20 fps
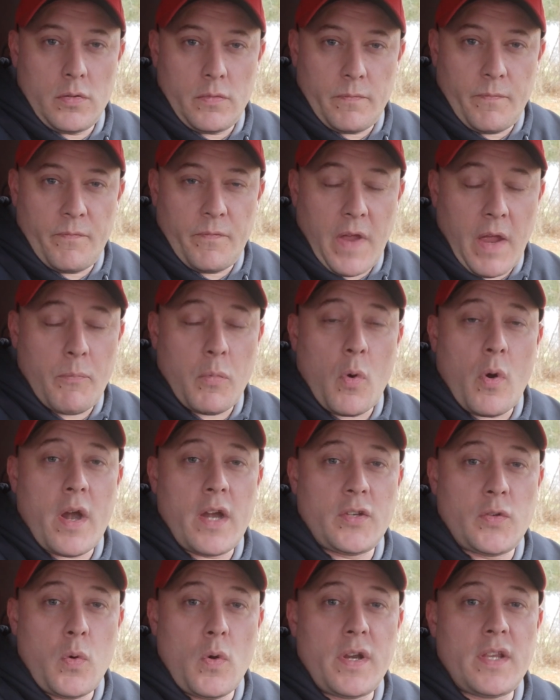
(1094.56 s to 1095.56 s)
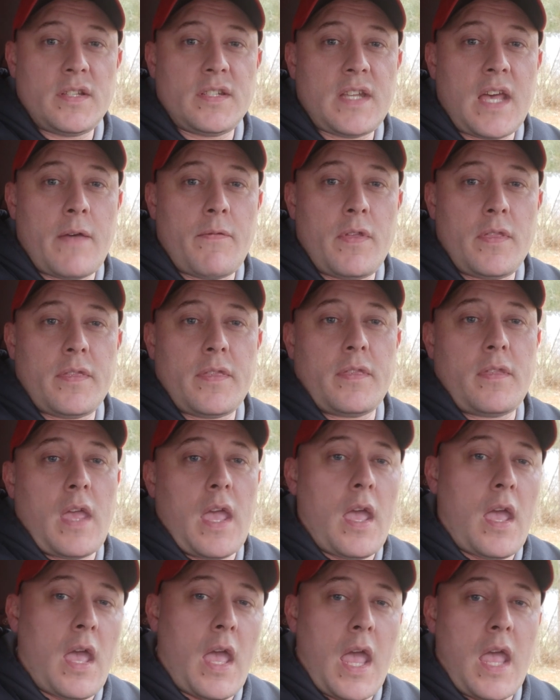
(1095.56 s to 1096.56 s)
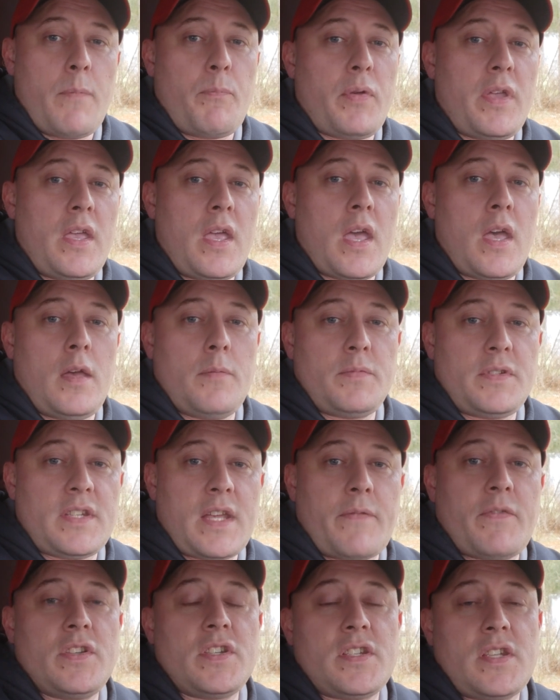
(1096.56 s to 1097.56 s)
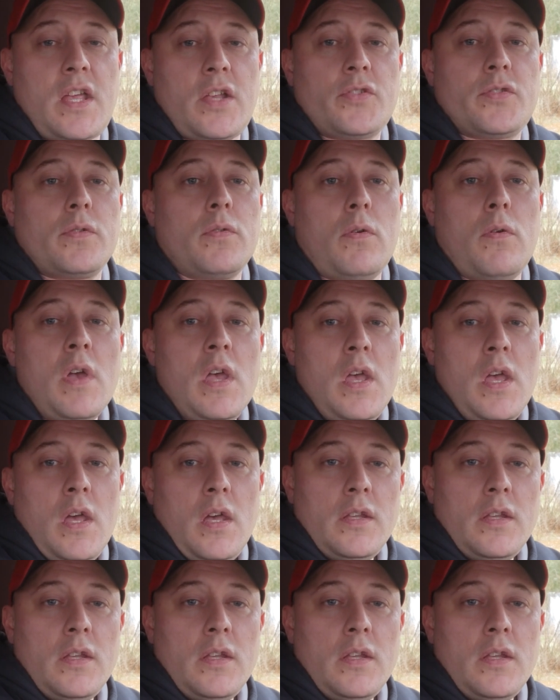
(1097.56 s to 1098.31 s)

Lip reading: February 27th, 8 p.m., 7 Central.